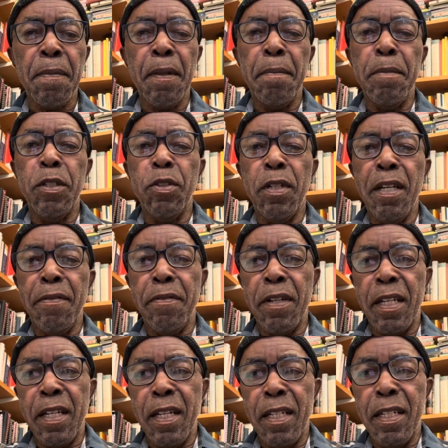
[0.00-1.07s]
between
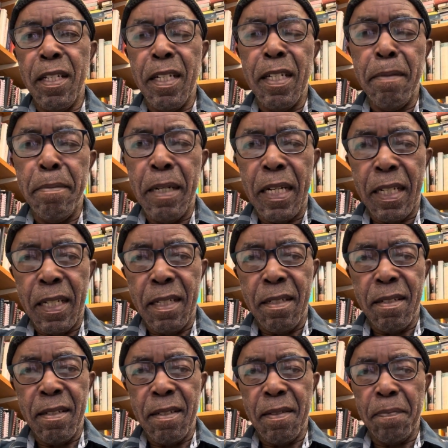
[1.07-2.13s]
African and
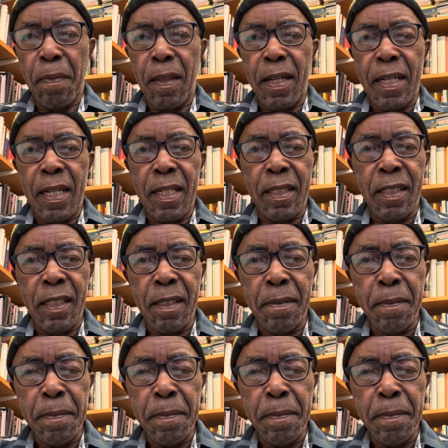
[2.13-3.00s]
American culture.